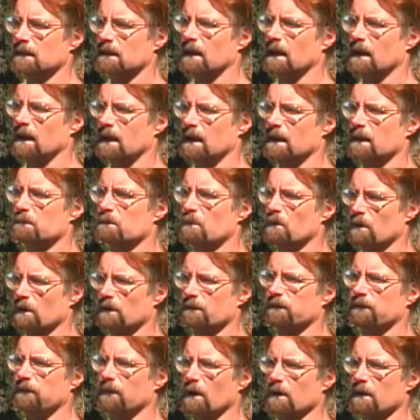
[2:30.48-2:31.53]
uh, more
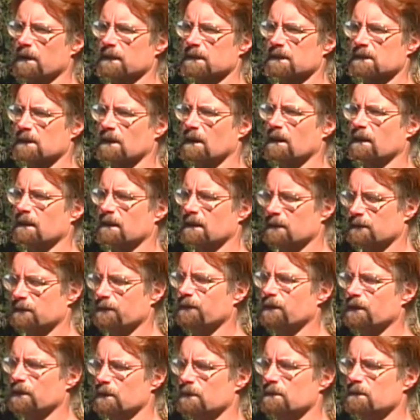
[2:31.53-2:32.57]
focused on a
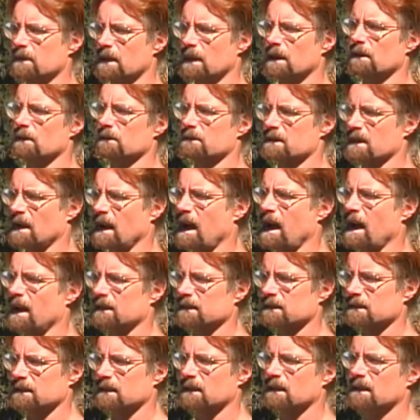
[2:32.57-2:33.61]
few narrow
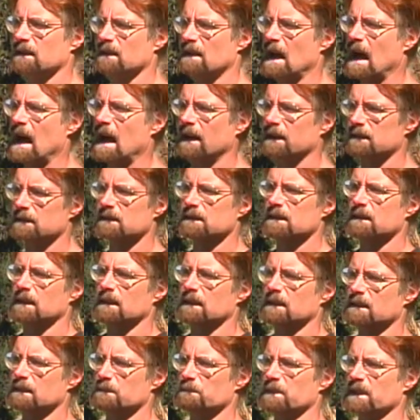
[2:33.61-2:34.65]
tasks and not
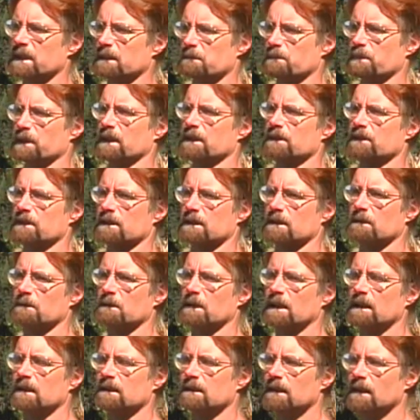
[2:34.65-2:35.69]
seeing the big picture.
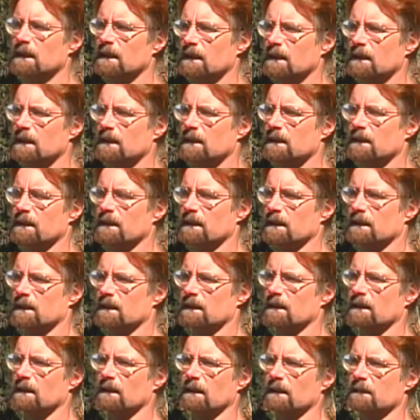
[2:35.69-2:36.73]
Well,
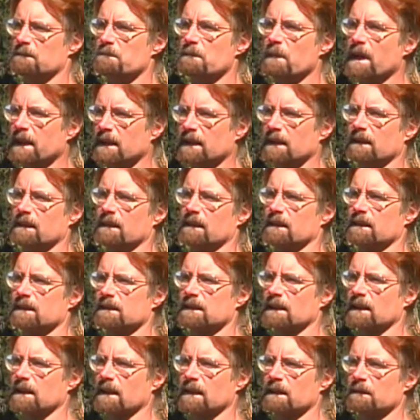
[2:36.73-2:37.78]
there are many things
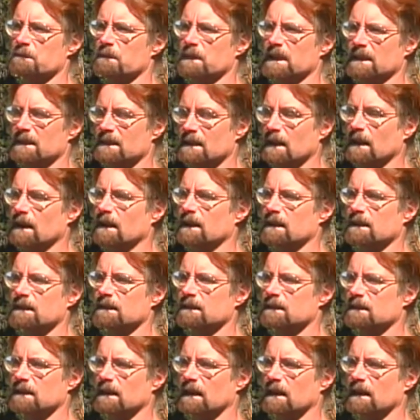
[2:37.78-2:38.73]
that can be done.